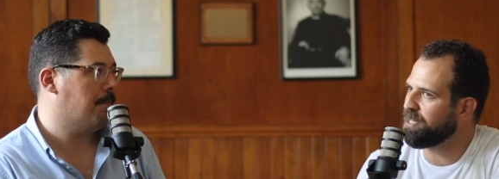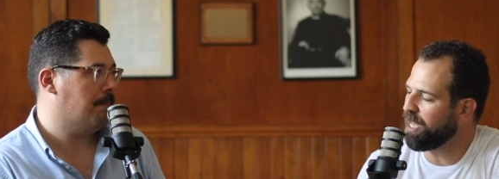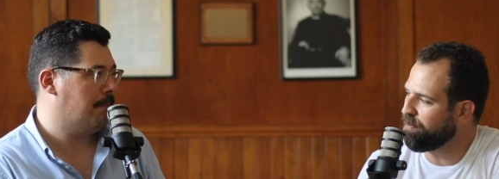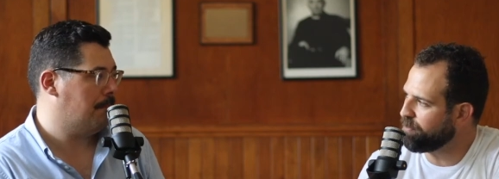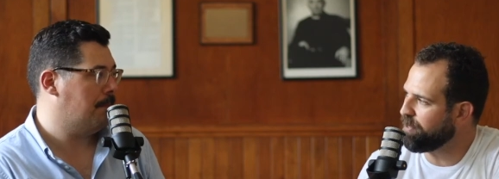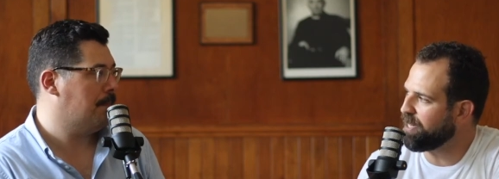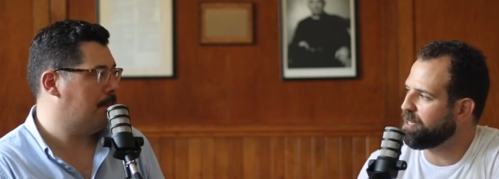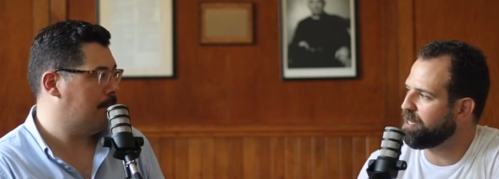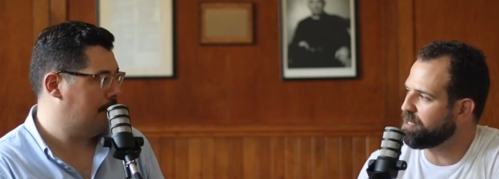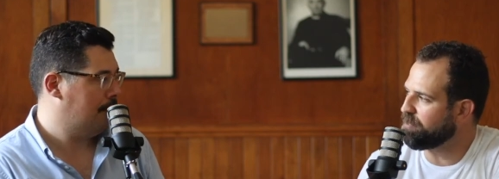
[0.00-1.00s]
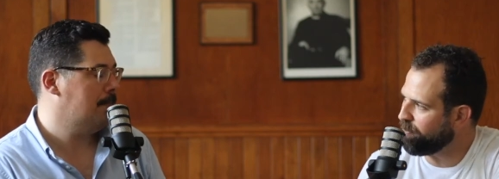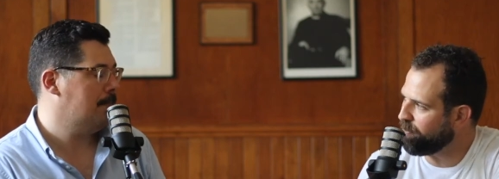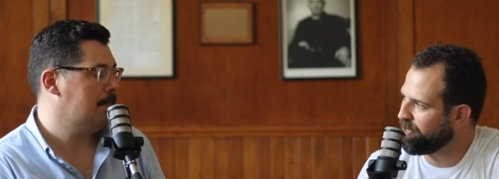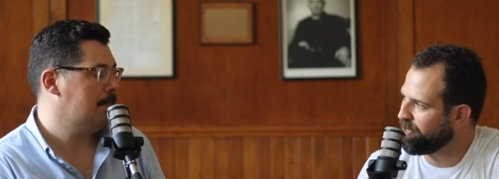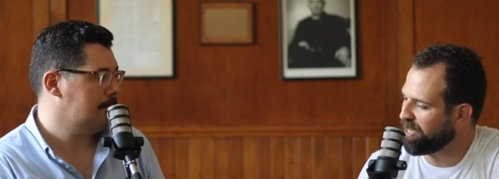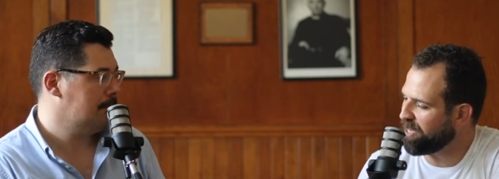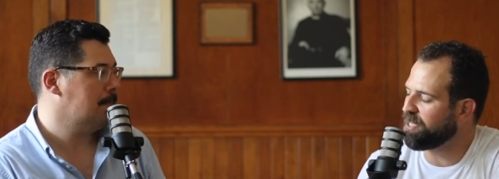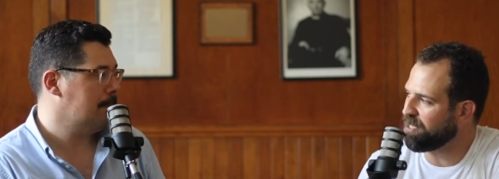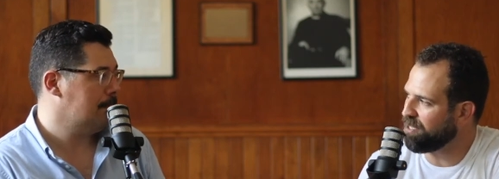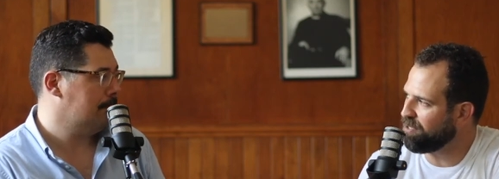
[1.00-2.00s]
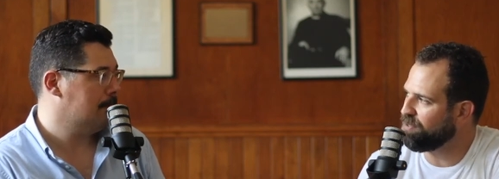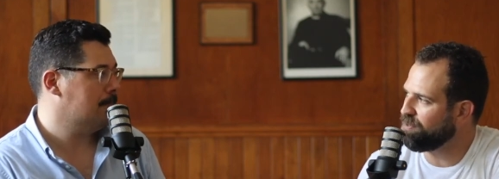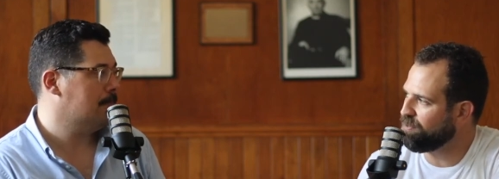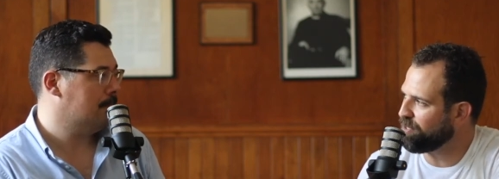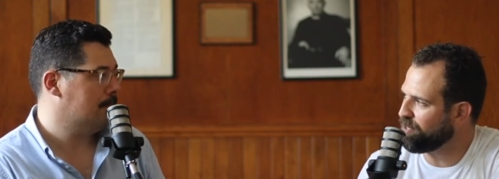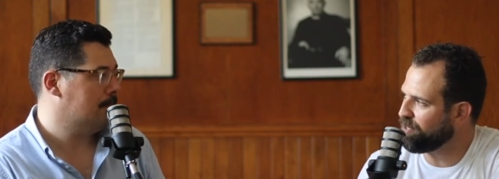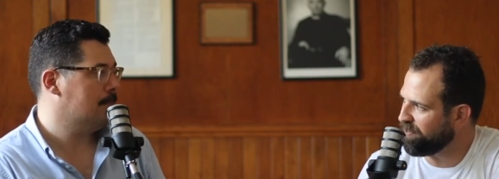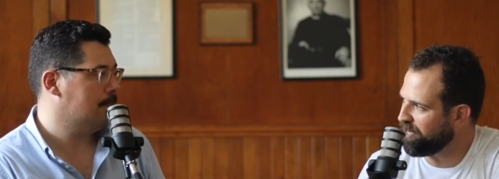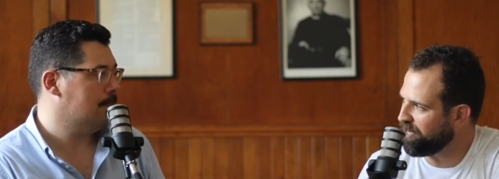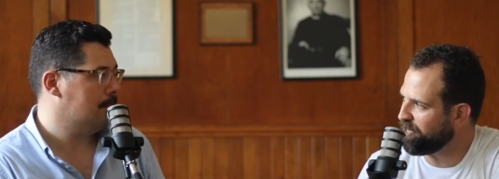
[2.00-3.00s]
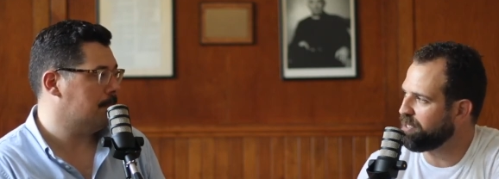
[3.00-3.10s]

Speaker 1: to implement it in the moment of testing, you will fail mm-hmm,